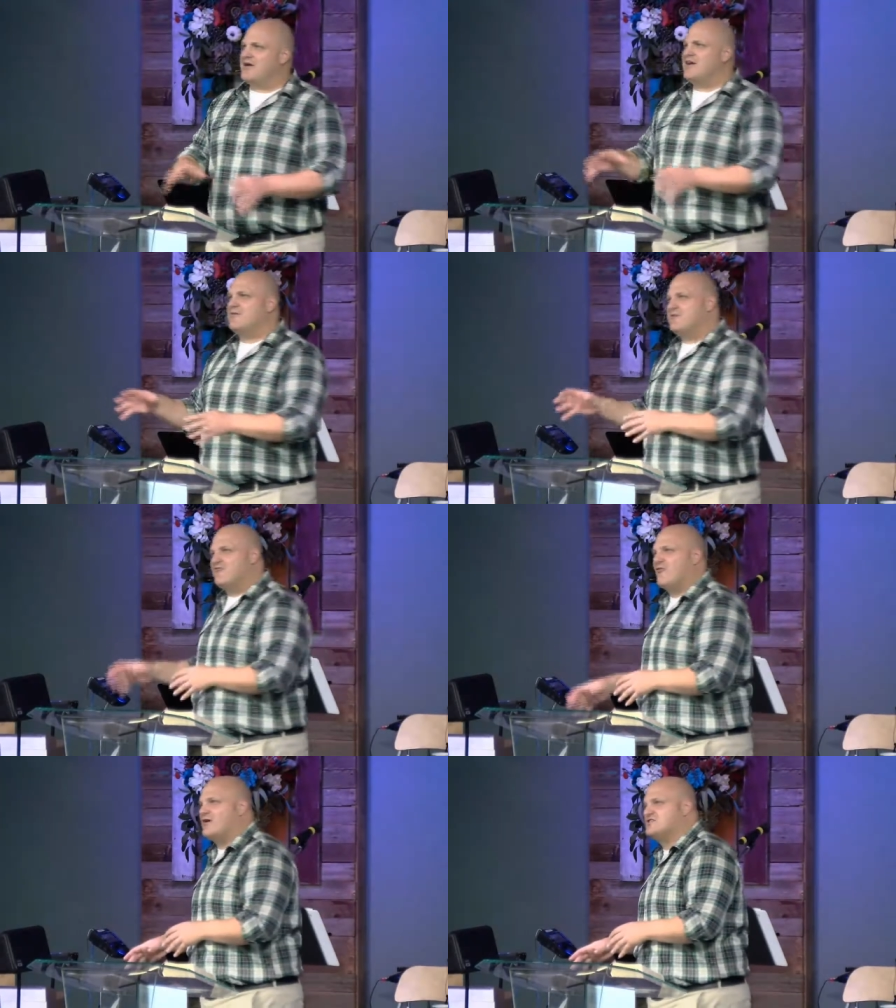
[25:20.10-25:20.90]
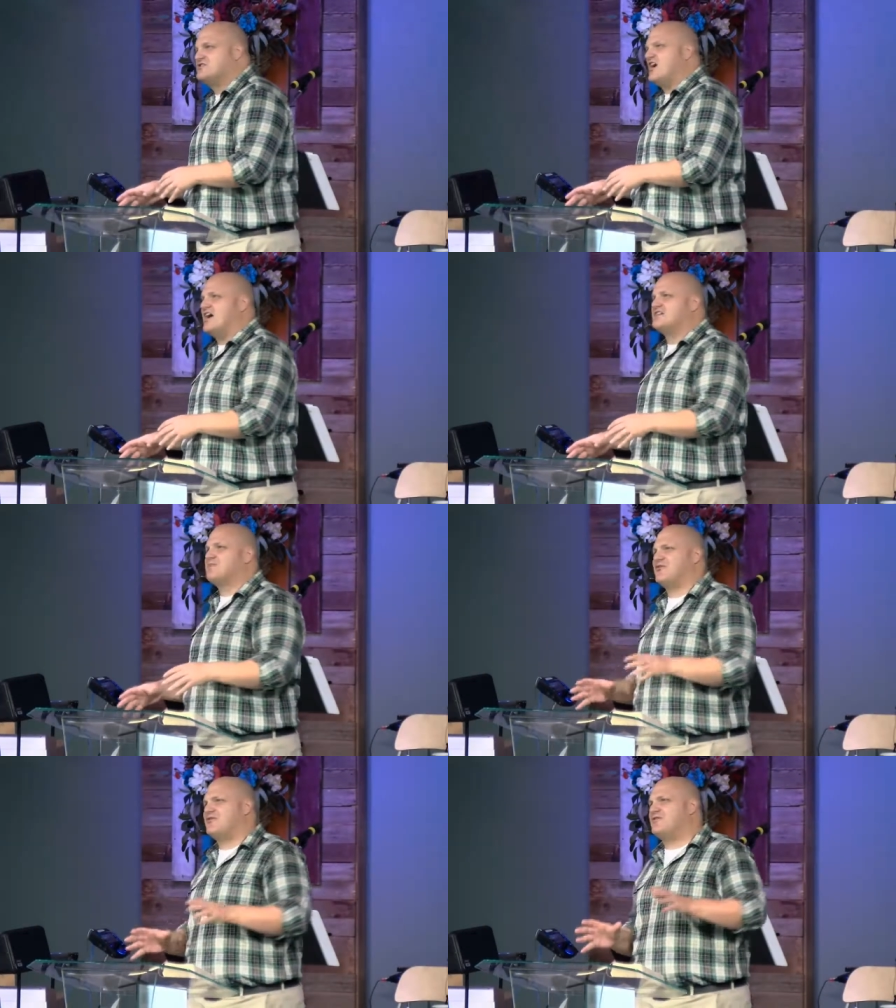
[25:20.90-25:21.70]
them before a judge,
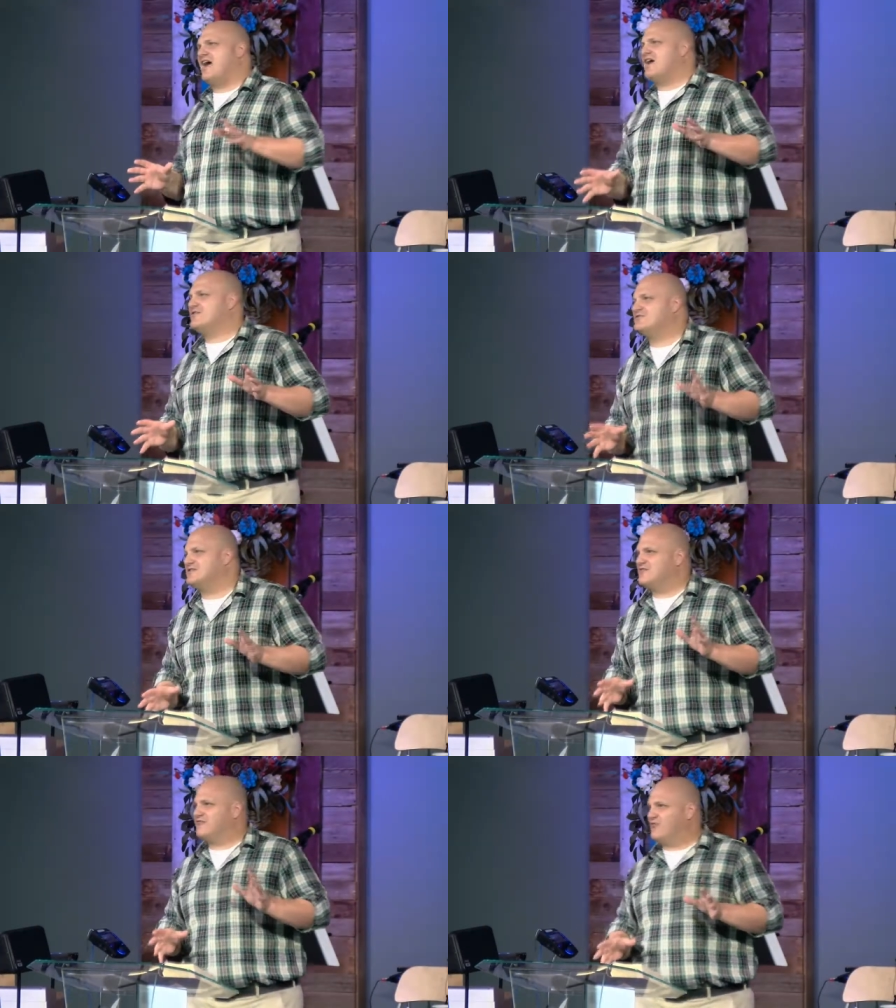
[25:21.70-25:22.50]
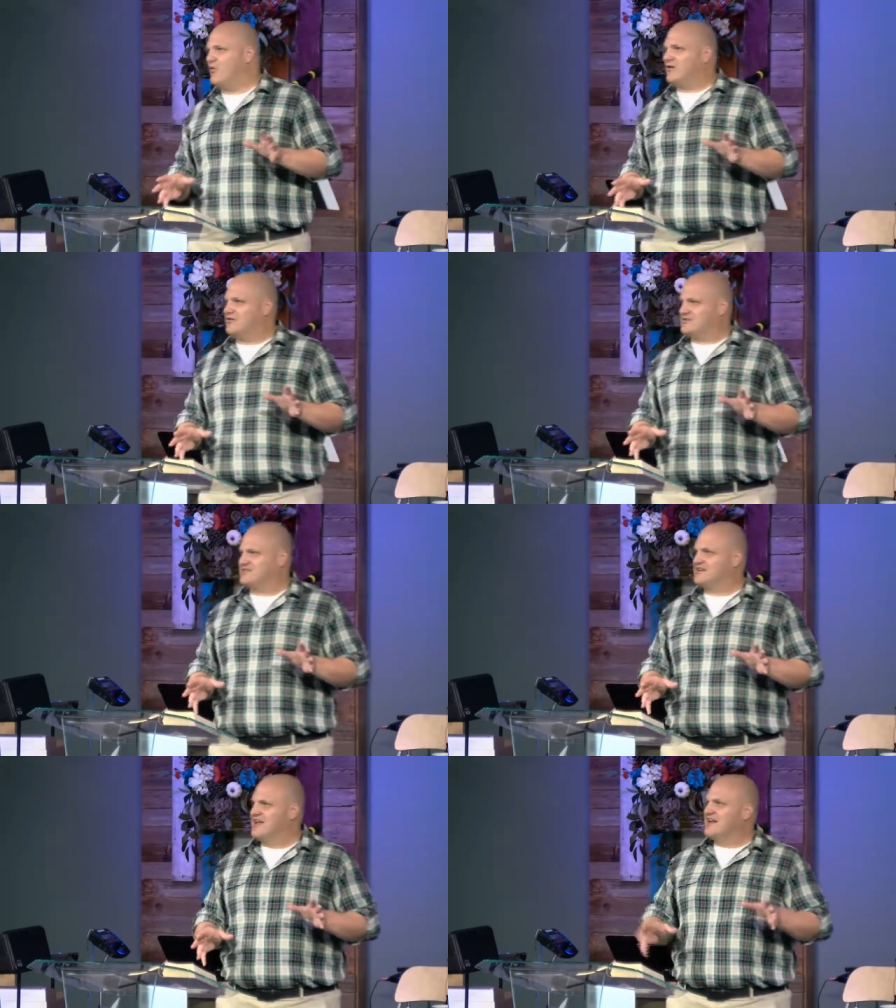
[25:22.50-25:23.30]
but they're not using force
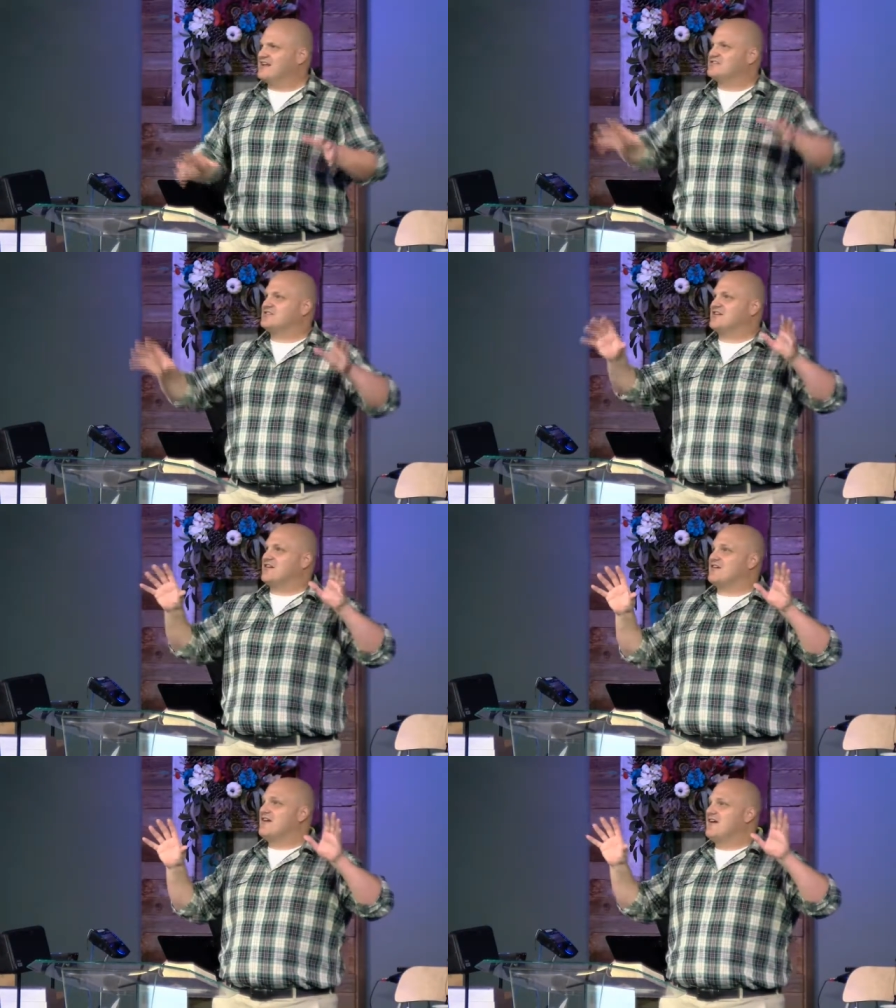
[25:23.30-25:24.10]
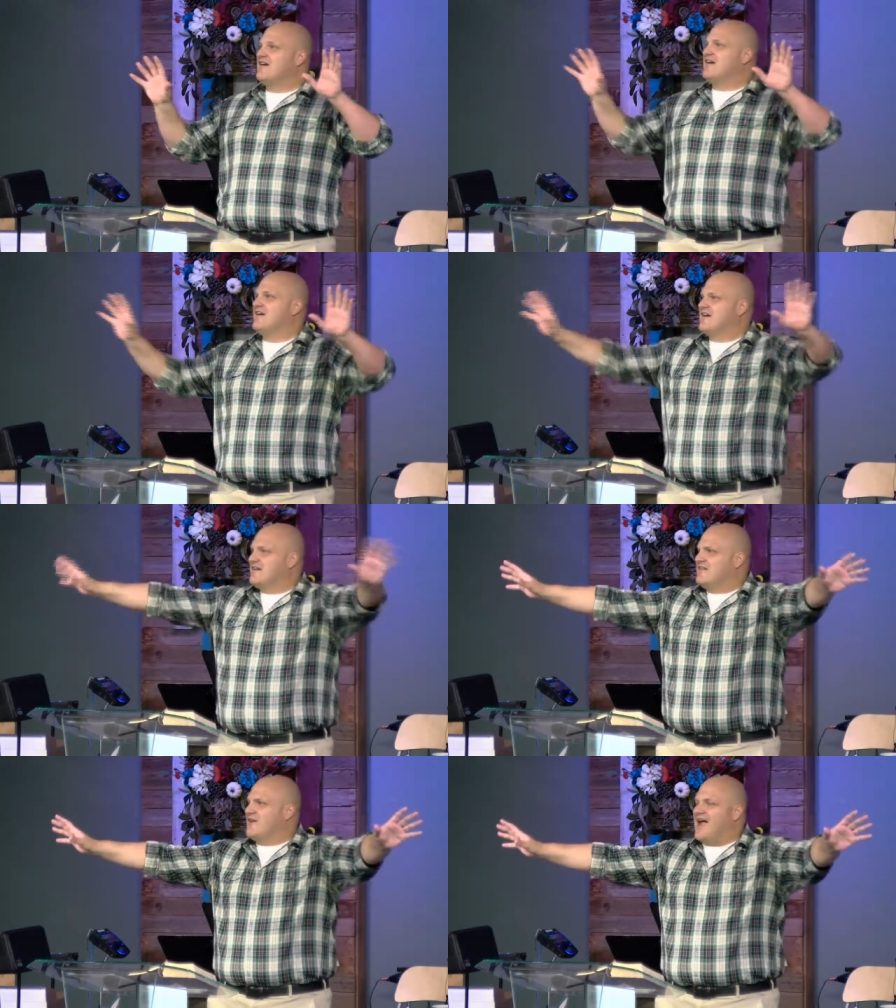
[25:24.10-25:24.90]
because they're,
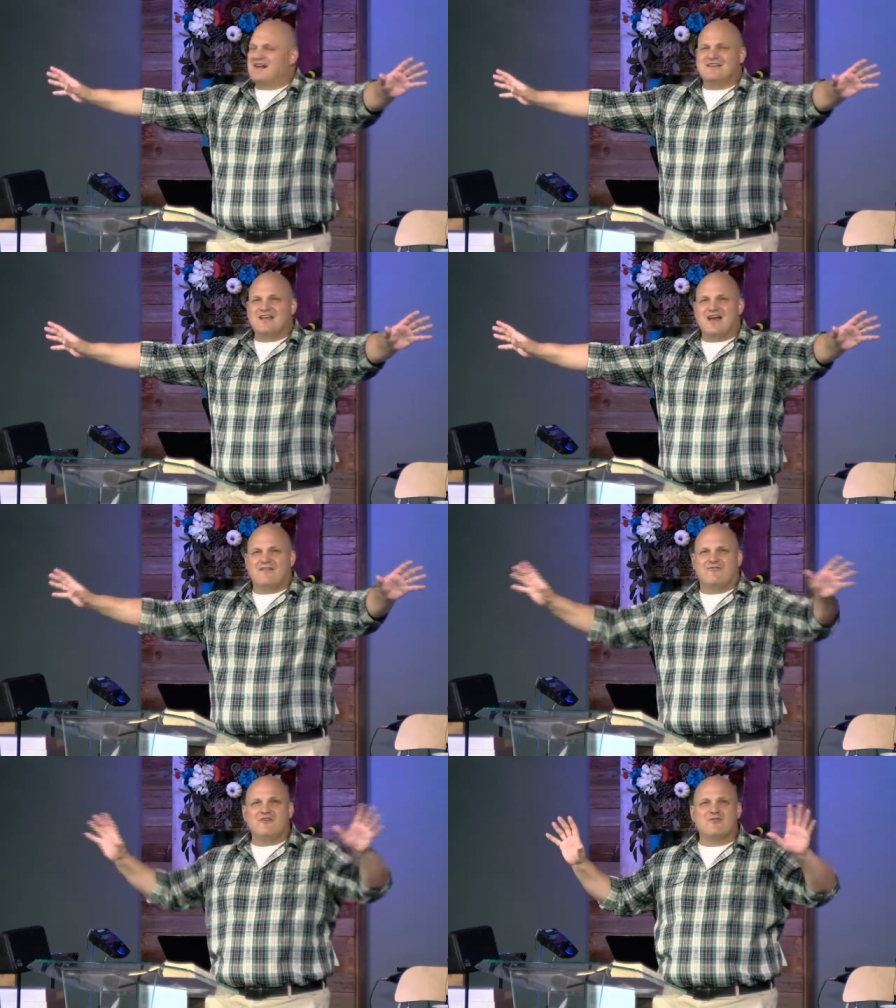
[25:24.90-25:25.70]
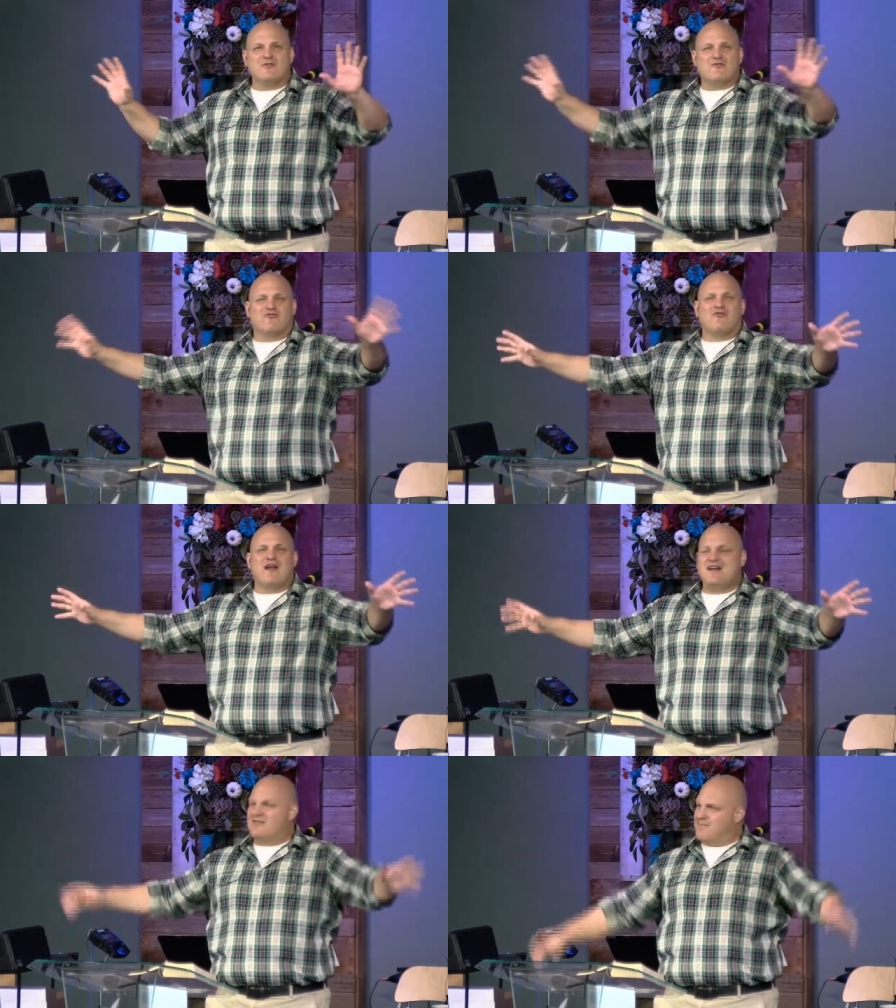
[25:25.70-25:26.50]
they're acting out of fear. They're
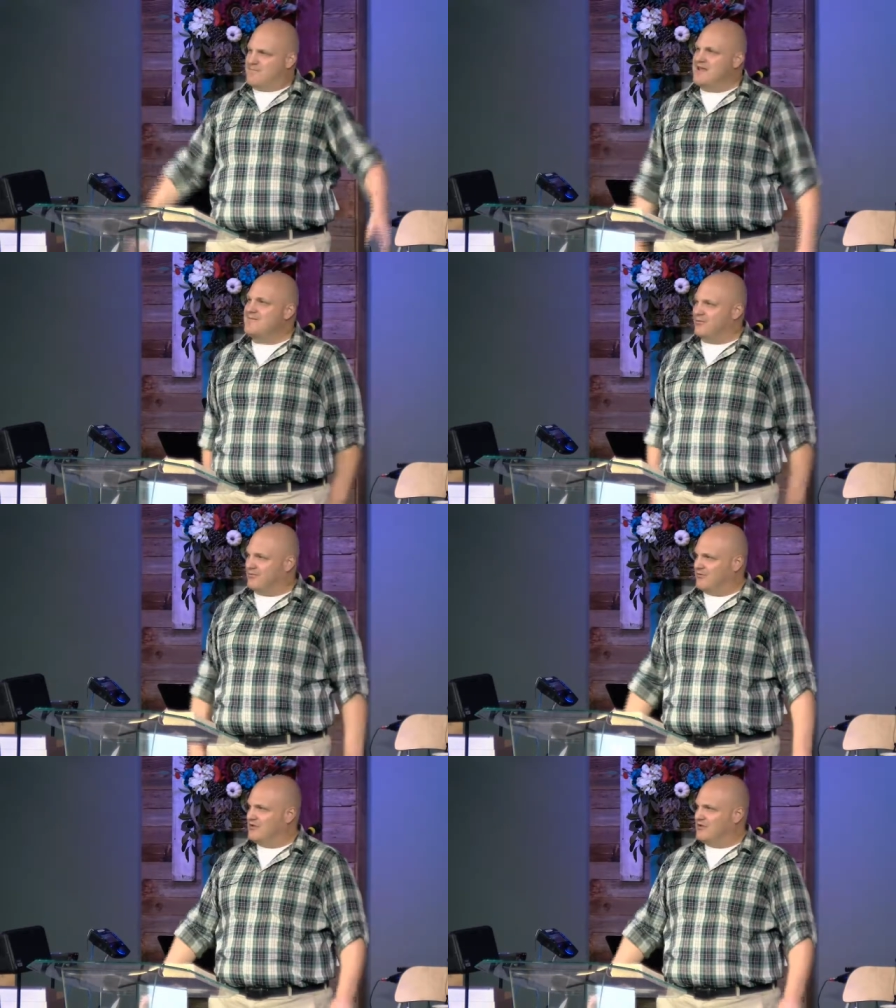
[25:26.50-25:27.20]
afraid of the people.